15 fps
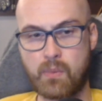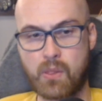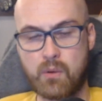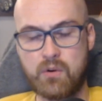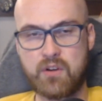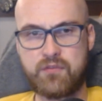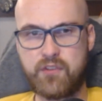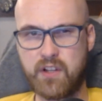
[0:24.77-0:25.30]

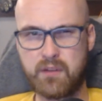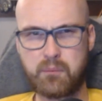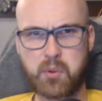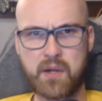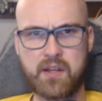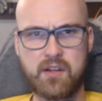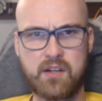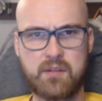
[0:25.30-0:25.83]
We were feeling
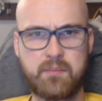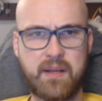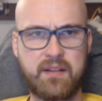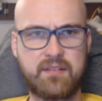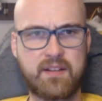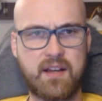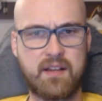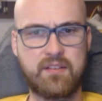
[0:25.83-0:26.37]
pretty good
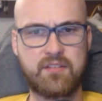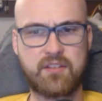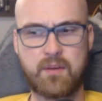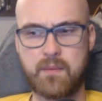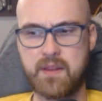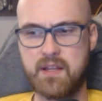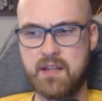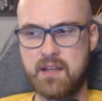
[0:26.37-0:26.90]
based on some
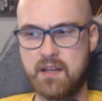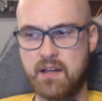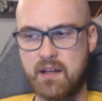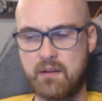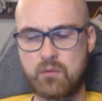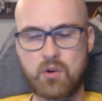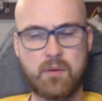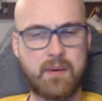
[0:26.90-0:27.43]
of the
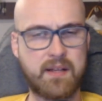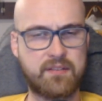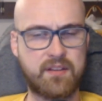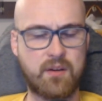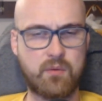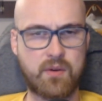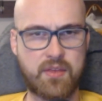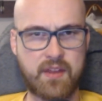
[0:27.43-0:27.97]
robots
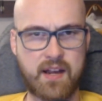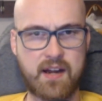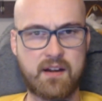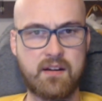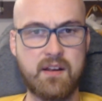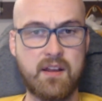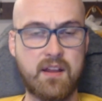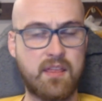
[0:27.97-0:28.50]
that were
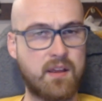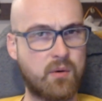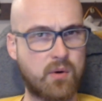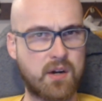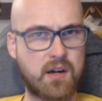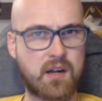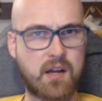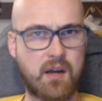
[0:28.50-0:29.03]
there. There
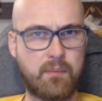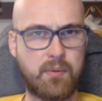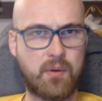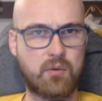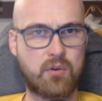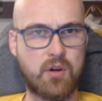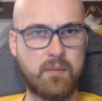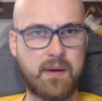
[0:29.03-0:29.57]
were a
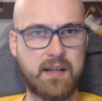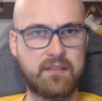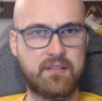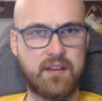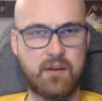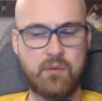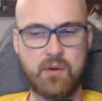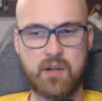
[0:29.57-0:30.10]
couple robots
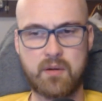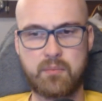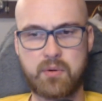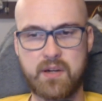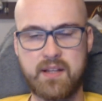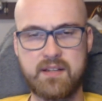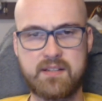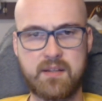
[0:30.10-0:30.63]
that we were
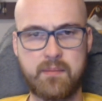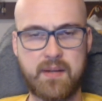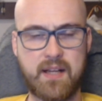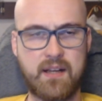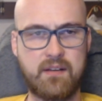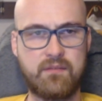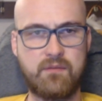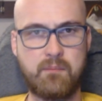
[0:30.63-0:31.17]
pretty
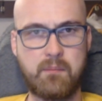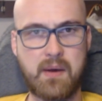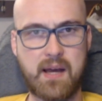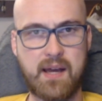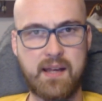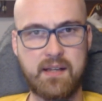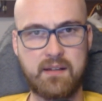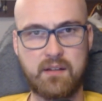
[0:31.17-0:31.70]
intimidated
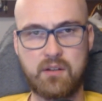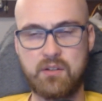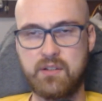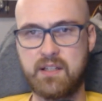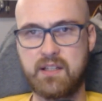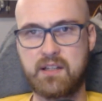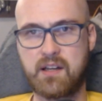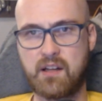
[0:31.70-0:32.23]
by,
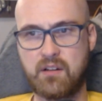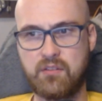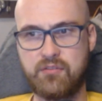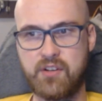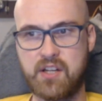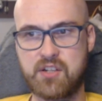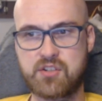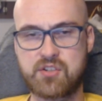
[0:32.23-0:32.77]
including
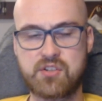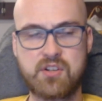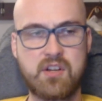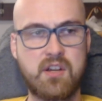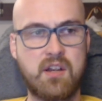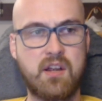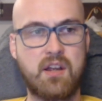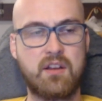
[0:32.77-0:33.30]
Cuttlefish,
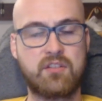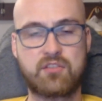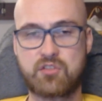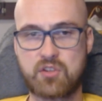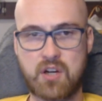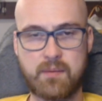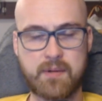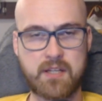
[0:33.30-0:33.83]

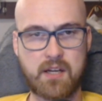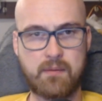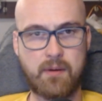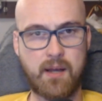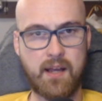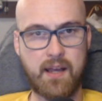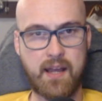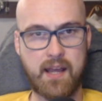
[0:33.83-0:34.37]

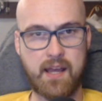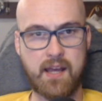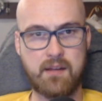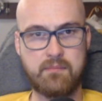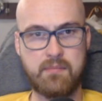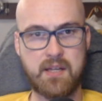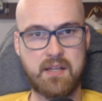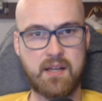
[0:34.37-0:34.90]
Scrubadubba,
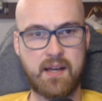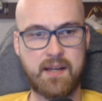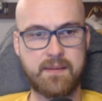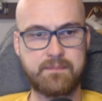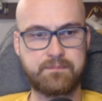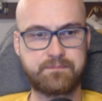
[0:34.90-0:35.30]
and Midnight.